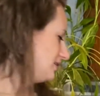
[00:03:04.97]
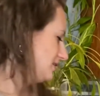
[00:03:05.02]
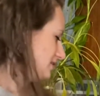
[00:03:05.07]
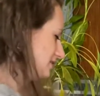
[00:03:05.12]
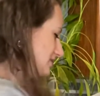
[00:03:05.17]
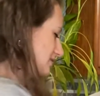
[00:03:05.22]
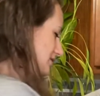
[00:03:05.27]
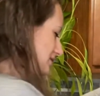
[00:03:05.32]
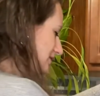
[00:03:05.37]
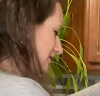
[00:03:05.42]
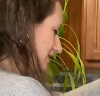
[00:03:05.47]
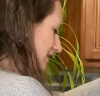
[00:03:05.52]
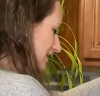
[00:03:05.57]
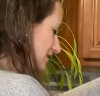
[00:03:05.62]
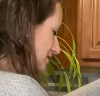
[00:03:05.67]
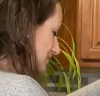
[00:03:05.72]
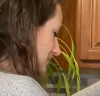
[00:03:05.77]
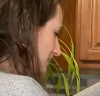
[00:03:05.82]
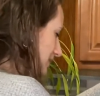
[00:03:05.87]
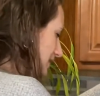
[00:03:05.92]
So let's
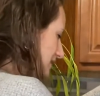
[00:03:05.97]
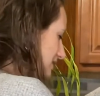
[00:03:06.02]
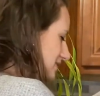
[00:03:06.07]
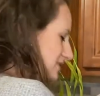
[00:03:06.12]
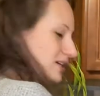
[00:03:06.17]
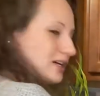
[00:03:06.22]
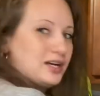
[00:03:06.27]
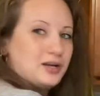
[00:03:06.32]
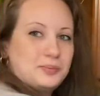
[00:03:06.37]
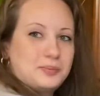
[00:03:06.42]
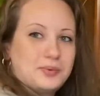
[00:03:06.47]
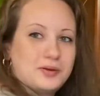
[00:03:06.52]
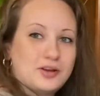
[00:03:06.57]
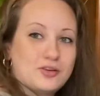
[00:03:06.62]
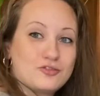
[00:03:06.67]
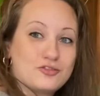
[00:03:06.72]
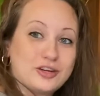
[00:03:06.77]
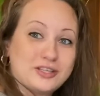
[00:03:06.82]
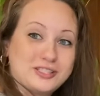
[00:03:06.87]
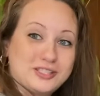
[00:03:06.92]
blend up
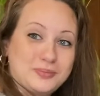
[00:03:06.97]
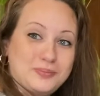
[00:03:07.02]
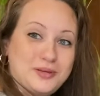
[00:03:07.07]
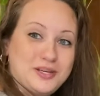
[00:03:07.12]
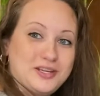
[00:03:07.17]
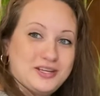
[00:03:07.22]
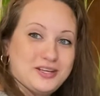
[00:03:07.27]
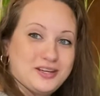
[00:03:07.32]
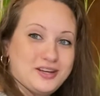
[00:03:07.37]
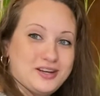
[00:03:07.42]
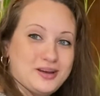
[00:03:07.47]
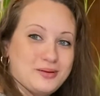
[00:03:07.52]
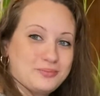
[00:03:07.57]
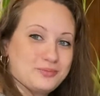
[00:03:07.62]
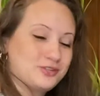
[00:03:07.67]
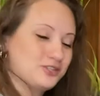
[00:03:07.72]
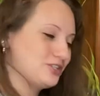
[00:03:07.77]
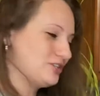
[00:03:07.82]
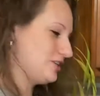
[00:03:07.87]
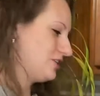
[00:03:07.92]
recipe number
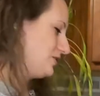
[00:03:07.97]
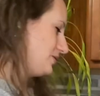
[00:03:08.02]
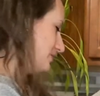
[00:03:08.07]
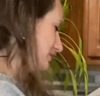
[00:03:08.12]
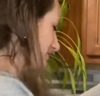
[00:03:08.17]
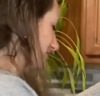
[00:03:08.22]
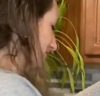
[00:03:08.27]
2.